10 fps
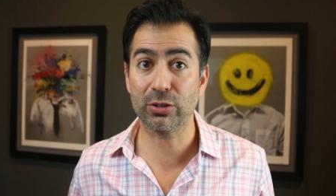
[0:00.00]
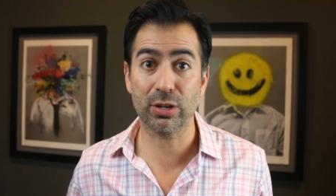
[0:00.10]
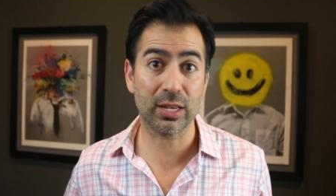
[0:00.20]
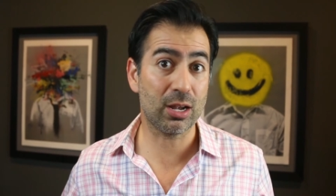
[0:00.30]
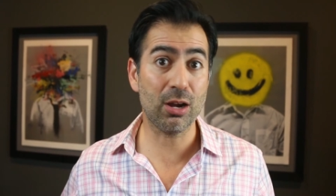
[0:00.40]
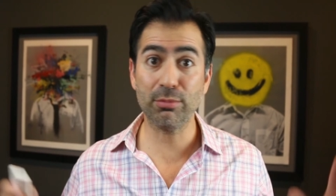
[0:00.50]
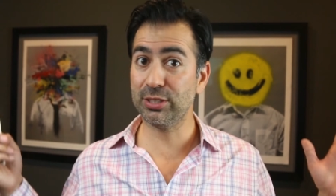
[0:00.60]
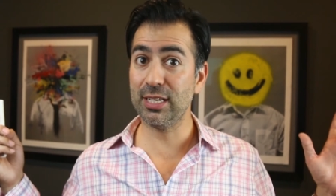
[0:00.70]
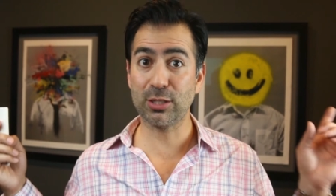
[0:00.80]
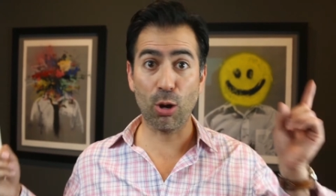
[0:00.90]
You're like, oh,
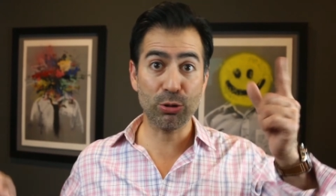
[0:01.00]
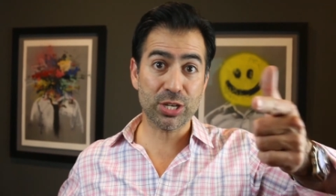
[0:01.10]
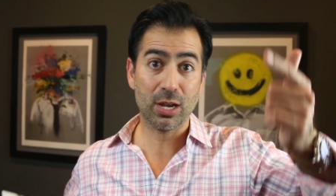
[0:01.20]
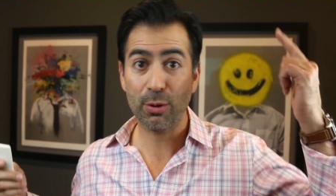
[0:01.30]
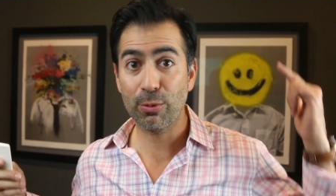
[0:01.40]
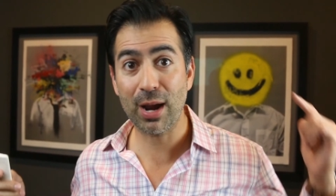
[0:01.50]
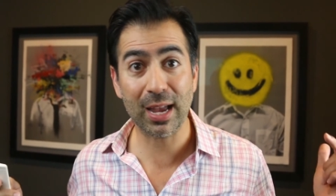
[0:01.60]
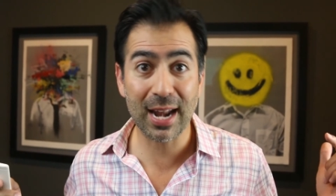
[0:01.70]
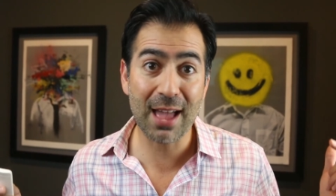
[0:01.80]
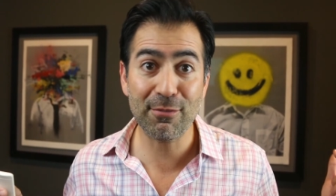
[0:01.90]
see, I told you, we're
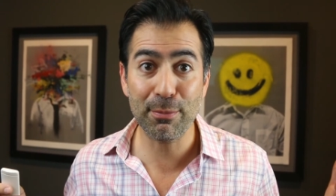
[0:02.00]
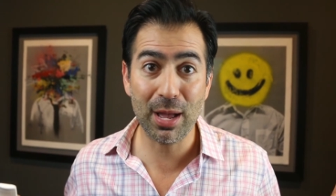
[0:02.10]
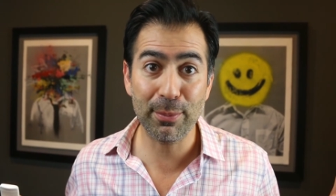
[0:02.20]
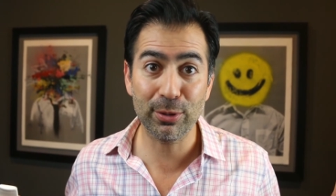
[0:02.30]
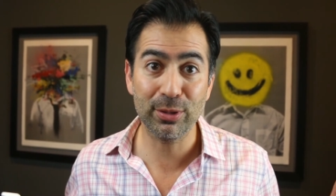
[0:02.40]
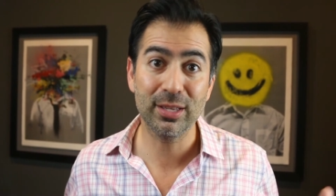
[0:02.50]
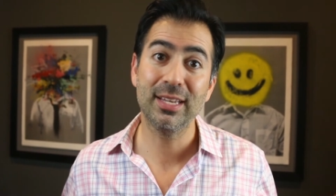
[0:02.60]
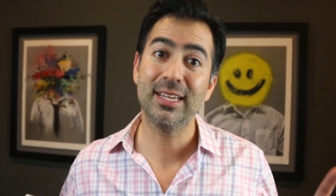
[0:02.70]
going to have a bubble.